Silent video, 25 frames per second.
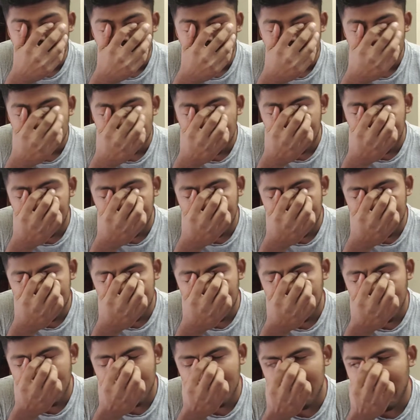She let
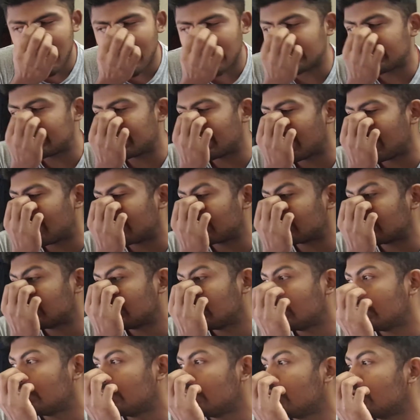her guard down.
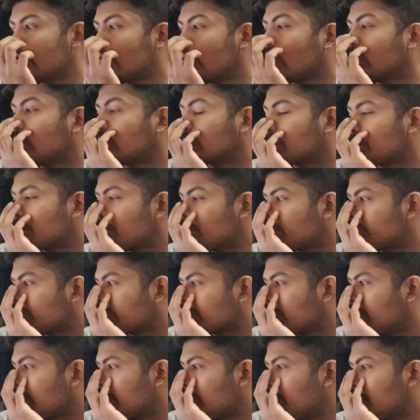No.
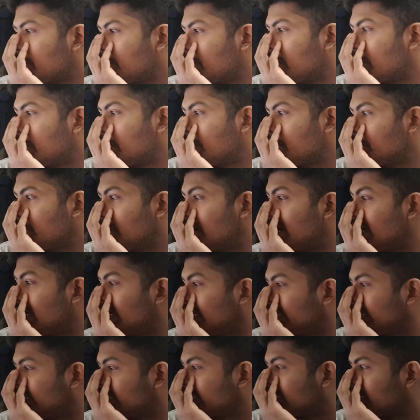
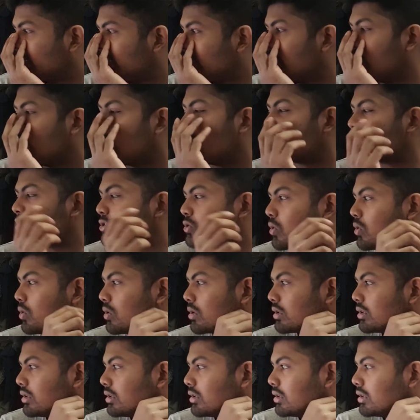Merlin, what's
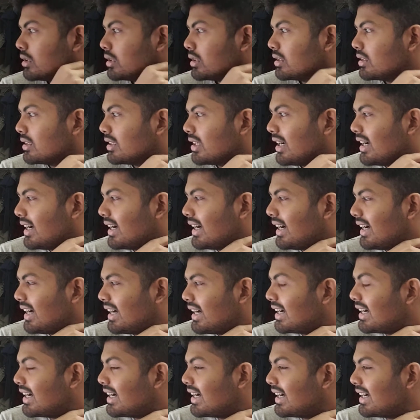wrong?
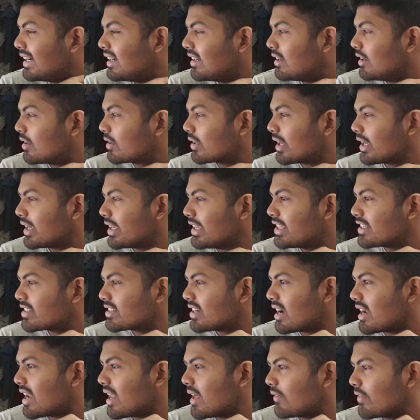Okay, he
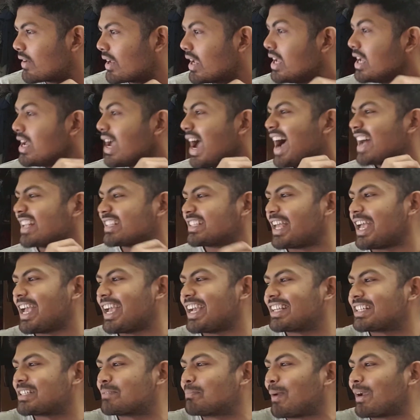started laughing. As
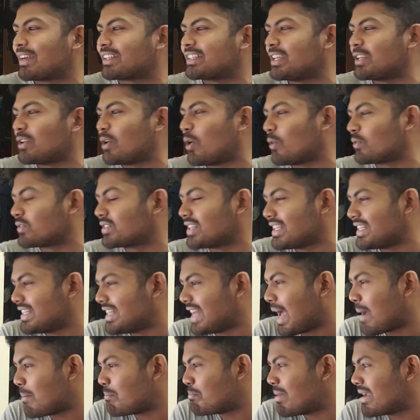expected of the
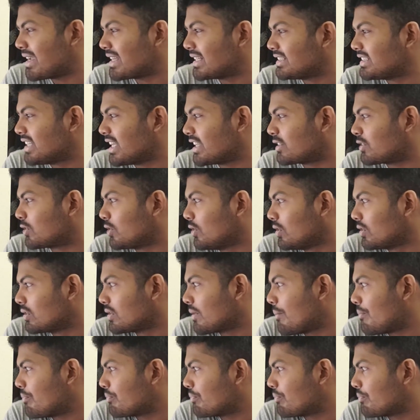napping death god.